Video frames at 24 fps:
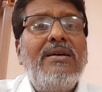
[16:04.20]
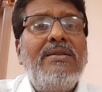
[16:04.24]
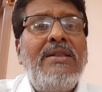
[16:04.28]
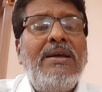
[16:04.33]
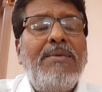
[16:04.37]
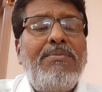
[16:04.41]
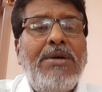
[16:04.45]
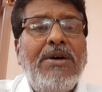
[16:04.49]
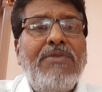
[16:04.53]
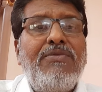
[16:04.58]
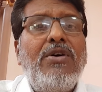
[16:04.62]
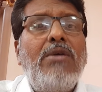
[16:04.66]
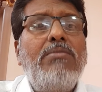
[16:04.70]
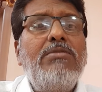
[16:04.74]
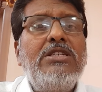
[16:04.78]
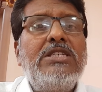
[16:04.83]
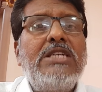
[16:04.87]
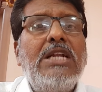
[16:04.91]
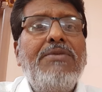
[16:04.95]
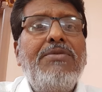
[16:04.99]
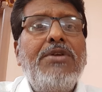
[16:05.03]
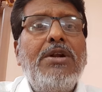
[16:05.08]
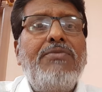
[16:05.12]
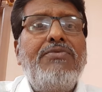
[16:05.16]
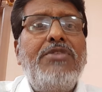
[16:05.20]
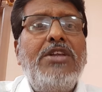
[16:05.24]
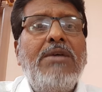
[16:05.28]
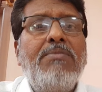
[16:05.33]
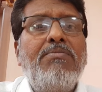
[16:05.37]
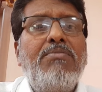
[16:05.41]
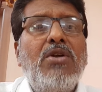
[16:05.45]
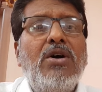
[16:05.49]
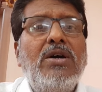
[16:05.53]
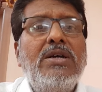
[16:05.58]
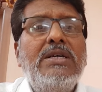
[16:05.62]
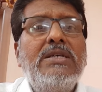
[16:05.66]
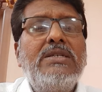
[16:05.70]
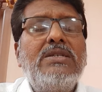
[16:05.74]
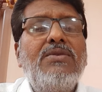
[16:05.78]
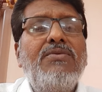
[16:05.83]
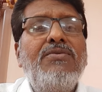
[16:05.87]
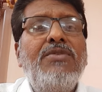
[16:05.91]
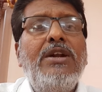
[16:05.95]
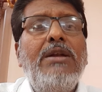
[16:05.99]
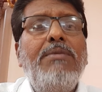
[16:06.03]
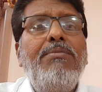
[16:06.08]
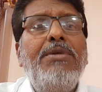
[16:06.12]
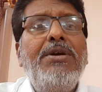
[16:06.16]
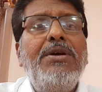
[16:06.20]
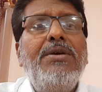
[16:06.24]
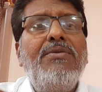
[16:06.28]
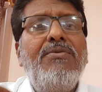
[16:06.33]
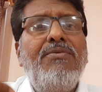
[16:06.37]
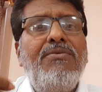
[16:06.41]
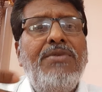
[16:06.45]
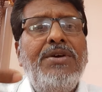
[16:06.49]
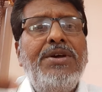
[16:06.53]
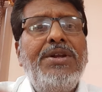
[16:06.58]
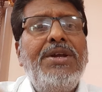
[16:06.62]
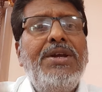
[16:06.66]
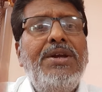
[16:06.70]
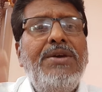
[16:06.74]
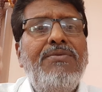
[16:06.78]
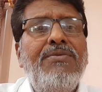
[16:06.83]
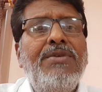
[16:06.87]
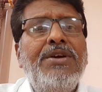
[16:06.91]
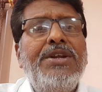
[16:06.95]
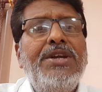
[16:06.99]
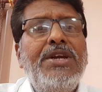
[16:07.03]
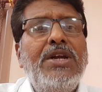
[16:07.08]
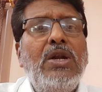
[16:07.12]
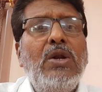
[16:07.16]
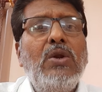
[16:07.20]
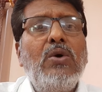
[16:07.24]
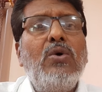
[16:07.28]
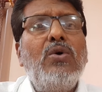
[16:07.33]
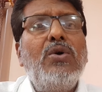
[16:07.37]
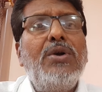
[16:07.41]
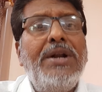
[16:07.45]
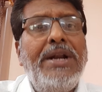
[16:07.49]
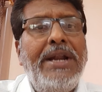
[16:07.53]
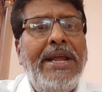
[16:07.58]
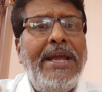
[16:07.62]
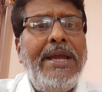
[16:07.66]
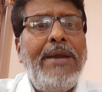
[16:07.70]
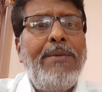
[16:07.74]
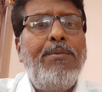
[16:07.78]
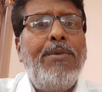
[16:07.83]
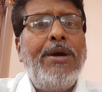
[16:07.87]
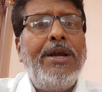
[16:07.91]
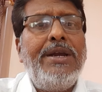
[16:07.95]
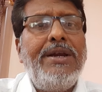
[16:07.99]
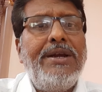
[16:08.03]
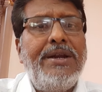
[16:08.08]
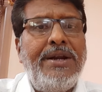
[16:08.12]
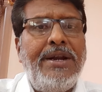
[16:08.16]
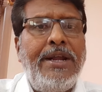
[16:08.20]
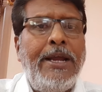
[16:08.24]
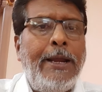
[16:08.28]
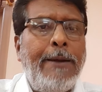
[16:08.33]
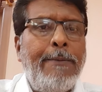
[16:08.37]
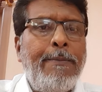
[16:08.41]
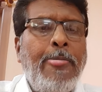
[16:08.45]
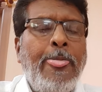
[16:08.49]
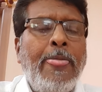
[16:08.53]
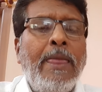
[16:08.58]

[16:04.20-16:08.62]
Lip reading: performance level of the employees will be very, very low day by day.